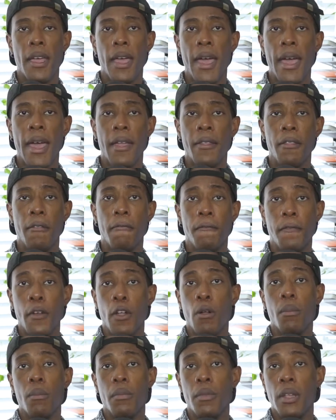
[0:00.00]
and the
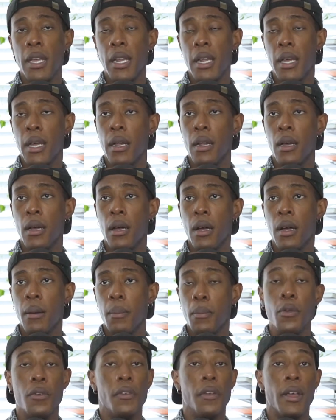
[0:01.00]
film needed
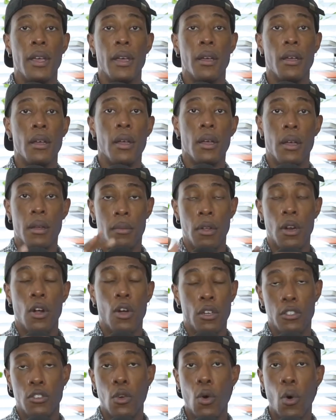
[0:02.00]
music,
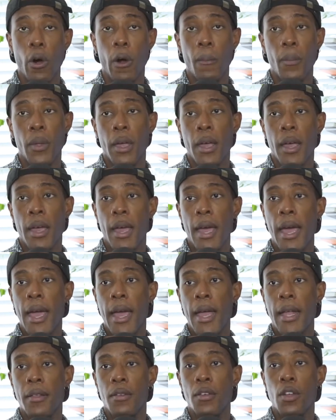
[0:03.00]
a score.
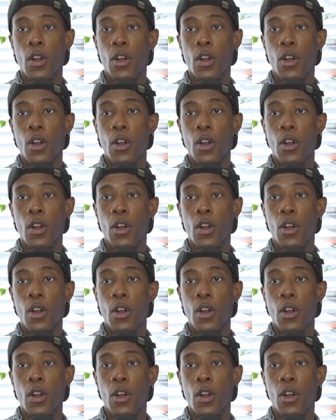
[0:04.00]
And